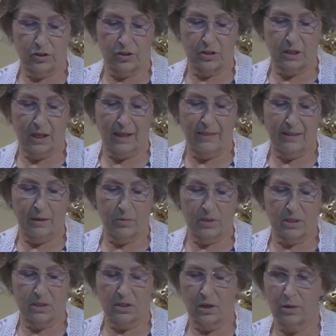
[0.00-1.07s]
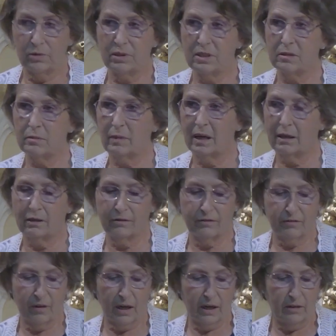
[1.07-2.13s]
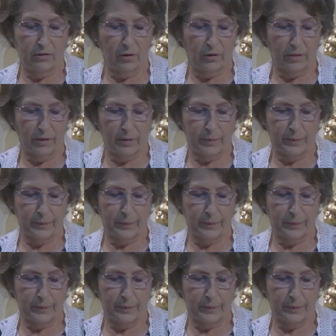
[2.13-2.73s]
and there was no smell of fire on them.